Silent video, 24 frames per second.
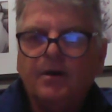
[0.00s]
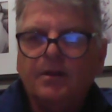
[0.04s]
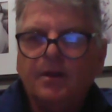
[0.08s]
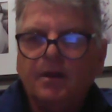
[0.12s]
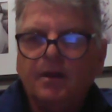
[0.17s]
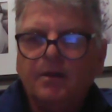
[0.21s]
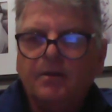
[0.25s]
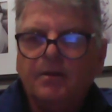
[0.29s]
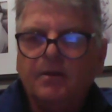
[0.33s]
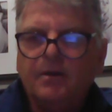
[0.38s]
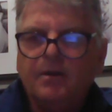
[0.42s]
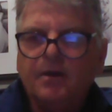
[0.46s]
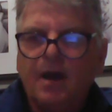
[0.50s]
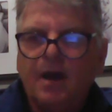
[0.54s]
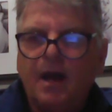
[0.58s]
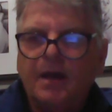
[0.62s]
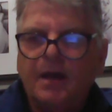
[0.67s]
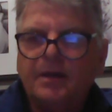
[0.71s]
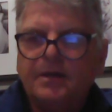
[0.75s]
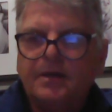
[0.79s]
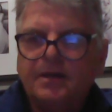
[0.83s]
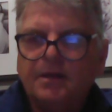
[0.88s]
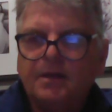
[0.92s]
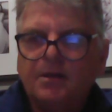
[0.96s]
So
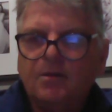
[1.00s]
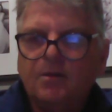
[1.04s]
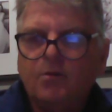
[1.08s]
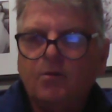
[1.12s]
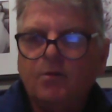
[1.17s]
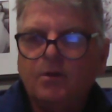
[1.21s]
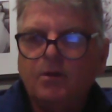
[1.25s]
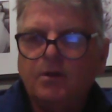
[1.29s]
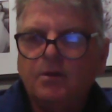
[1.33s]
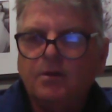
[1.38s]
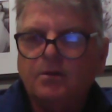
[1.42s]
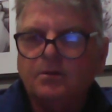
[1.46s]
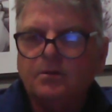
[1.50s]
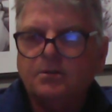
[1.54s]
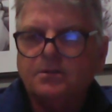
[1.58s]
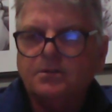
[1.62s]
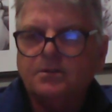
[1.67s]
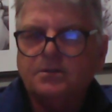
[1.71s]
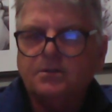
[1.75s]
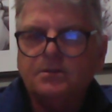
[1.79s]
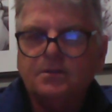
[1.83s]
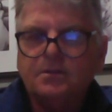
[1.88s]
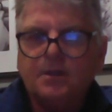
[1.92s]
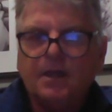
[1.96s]
in, in the ideal
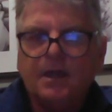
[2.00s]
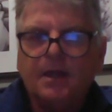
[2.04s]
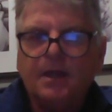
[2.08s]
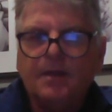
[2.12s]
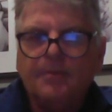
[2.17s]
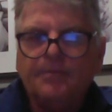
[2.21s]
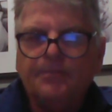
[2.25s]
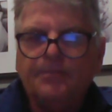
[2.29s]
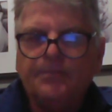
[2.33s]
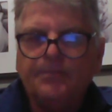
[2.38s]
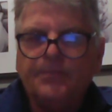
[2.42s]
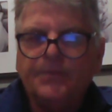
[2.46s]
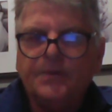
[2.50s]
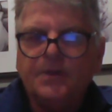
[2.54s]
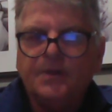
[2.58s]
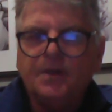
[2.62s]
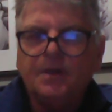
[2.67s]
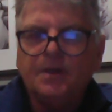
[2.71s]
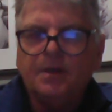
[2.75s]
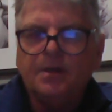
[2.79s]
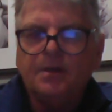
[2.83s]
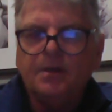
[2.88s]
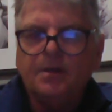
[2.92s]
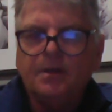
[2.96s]
world, um,
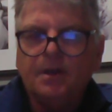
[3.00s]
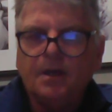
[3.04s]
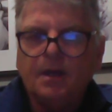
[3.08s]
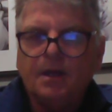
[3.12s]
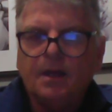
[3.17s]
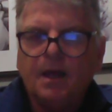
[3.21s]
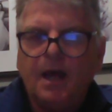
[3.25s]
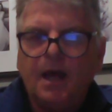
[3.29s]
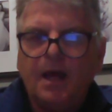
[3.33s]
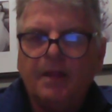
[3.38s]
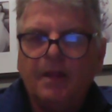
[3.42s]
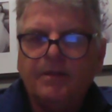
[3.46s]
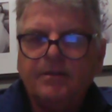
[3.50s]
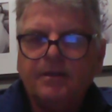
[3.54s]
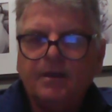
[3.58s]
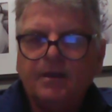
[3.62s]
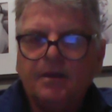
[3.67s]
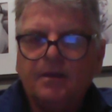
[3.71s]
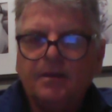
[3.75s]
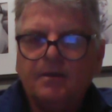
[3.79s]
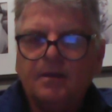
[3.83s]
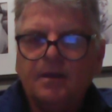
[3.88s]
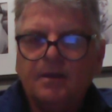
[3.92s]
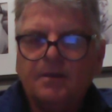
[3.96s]
Dylan, uh, I
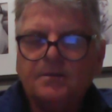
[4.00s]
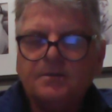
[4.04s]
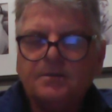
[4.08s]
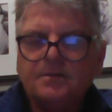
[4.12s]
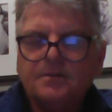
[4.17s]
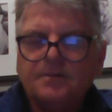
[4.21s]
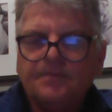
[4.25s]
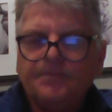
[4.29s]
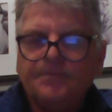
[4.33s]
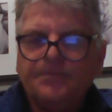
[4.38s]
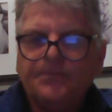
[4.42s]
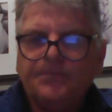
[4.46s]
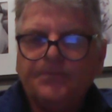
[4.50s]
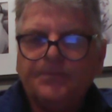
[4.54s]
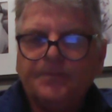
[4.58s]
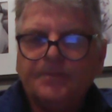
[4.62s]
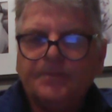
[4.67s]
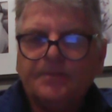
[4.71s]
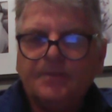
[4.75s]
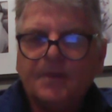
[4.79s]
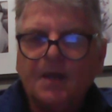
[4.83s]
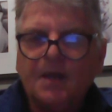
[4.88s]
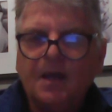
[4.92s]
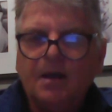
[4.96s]
think that
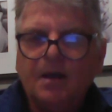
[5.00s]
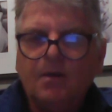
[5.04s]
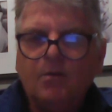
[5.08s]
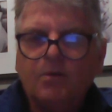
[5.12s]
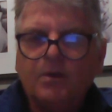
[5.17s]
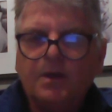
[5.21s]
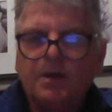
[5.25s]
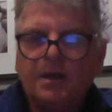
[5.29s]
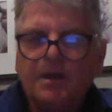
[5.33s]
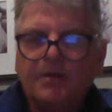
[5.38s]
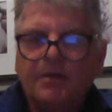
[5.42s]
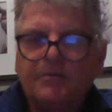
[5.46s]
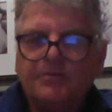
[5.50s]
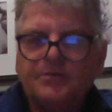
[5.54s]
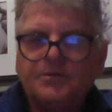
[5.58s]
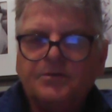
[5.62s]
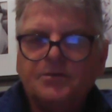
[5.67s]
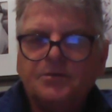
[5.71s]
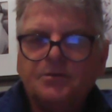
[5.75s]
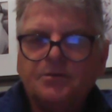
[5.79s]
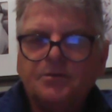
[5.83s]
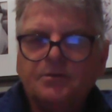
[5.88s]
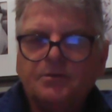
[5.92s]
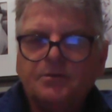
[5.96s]
I would love
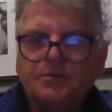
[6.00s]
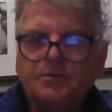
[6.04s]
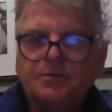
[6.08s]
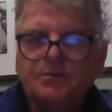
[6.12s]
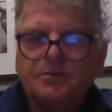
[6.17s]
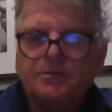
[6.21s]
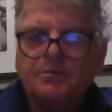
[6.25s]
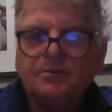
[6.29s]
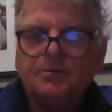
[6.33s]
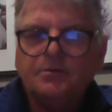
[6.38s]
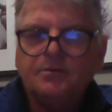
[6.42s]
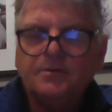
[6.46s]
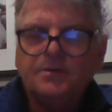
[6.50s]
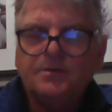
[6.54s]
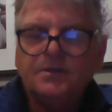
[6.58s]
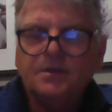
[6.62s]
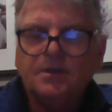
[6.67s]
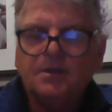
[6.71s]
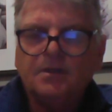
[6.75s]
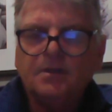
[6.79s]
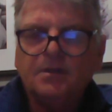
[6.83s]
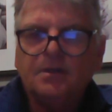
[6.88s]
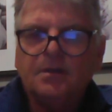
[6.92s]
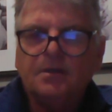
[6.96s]
to
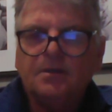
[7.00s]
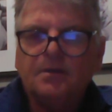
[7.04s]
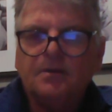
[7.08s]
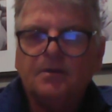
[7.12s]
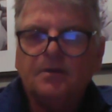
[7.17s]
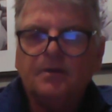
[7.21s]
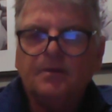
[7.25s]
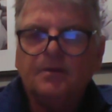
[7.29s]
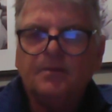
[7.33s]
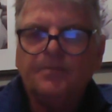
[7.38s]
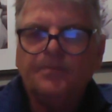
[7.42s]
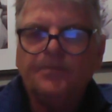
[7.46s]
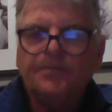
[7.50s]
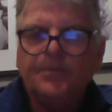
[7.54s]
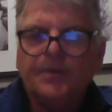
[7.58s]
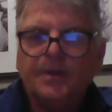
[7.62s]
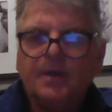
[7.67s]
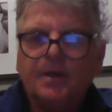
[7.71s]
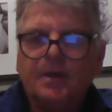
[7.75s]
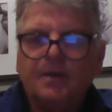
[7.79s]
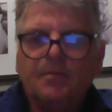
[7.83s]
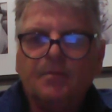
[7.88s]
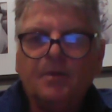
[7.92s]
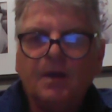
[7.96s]
see,
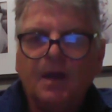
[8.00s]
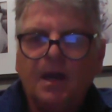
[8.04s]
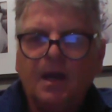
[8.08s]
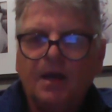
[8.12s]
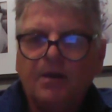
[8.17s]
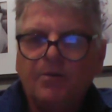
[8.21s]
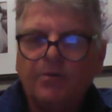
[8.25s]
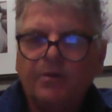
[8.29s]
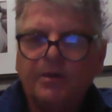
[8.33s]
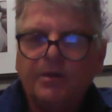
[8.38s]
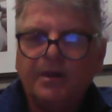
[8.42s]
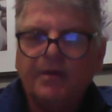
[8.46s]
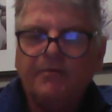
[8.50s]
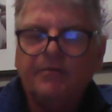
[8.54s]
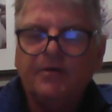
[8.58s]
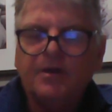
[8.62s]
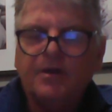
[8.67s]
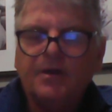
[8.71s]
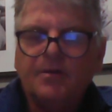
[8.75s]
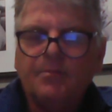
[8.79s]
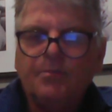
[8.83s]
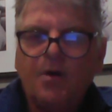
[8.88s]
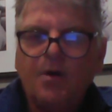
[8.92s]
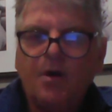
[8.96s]
um, like with Africa
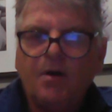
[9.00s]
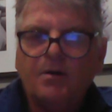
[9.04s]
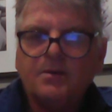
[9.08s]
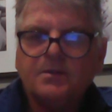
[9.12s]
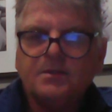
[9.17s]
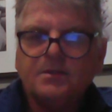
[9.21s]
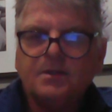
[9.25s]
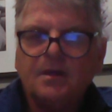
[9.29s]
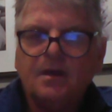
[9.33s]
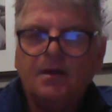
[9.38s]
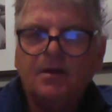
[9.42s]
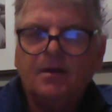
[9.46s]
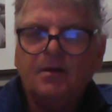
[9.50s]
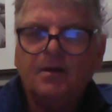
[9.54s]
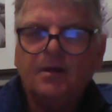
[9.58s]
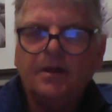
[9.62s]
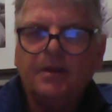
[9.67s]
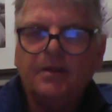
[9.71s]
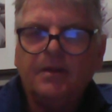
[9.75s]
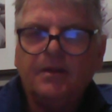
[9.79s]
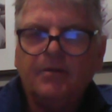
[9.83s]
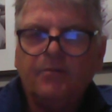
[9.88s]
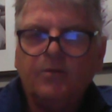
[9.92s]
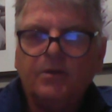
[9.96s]
Parks now
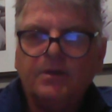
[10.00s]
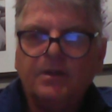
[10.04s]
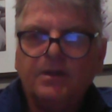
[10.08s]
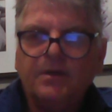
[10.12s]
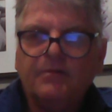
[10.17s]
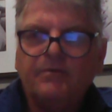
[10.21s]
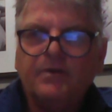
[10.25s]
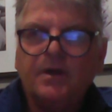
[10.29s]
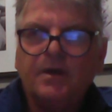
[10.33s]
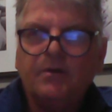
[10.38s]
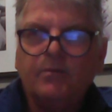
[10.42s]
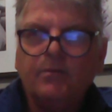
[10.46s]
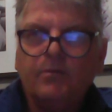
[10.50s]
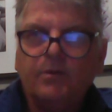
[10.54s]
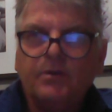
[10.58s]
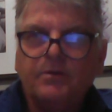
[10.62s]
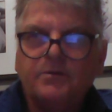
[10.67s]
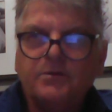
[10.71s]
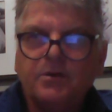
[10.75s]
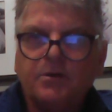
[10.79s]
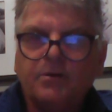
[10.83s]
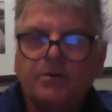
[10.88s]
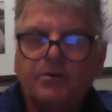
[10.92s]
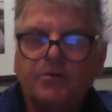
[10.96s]
and what they've done with John
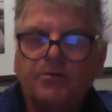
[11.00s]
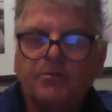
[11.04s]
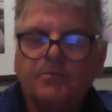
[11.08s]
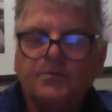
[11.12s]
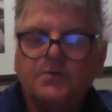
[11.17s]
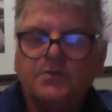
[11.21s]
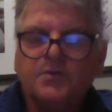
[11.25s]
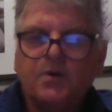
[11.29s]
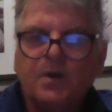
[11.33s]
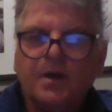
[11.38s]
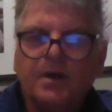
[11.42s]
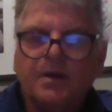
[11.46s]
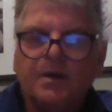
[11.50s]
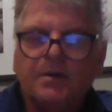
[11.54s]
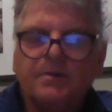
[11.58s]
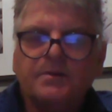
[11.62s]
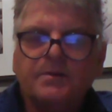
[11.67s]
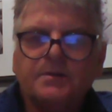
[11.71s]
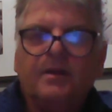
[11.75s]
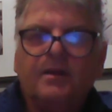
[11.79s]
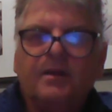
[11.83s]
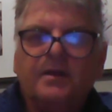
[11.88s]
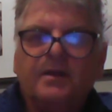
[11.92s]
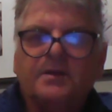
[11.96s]
Hume's
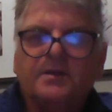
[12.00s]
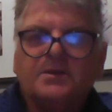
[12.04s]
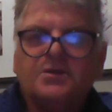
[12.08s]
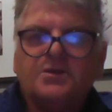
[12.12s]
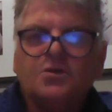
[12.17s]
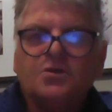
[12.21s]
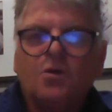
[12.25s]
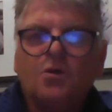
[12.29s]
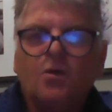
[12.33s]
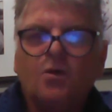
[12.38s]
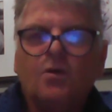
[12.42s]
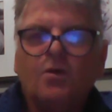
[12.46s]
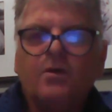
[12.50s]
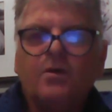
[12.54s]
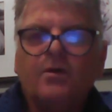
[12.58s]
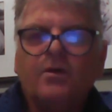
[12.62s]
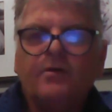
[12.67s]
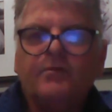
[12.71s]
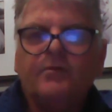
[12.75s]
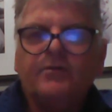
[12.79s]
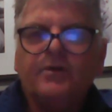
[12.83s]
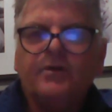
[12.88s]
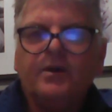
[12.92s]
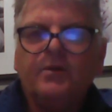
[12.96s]
rhinos, they,
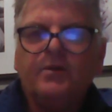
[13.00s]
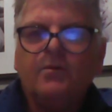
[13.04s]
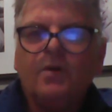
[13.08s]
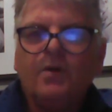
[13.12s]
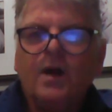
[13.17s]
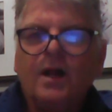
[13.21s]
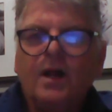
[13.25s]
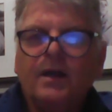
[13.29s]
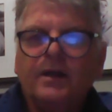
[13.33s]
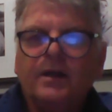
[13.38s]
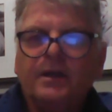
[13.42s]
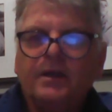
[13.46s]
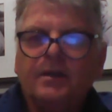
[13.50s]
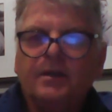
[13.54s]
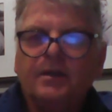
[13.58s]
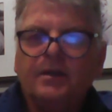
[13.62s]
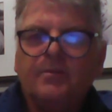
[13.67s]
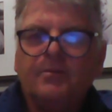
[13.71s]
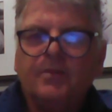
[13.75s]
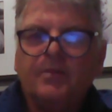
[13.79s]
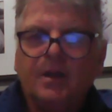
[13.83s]
they, there's talk of